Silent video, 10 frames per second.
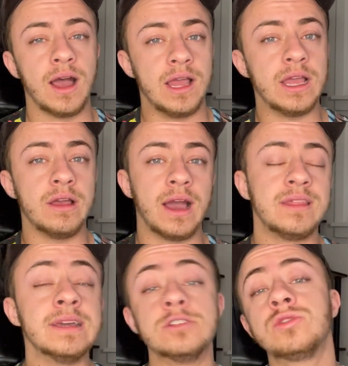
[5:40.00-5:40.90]
I
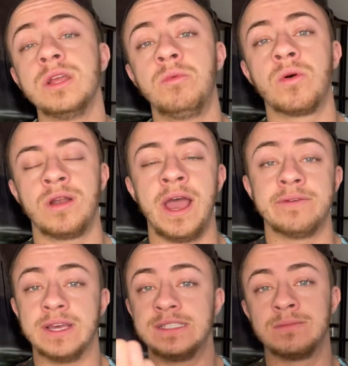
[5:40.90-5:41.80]
think it's really important to
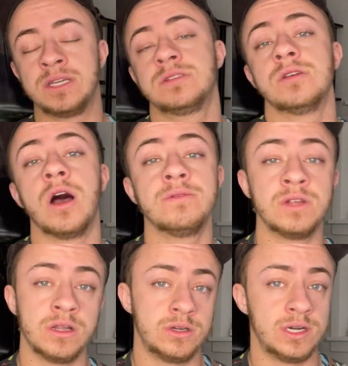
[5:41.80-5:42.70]
have like something soft
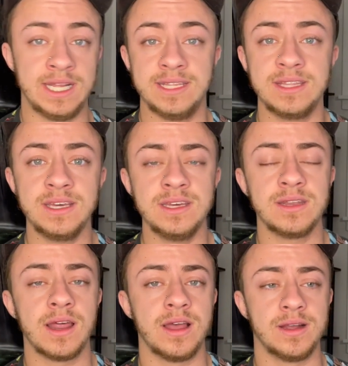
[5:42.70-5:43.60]
underneath it,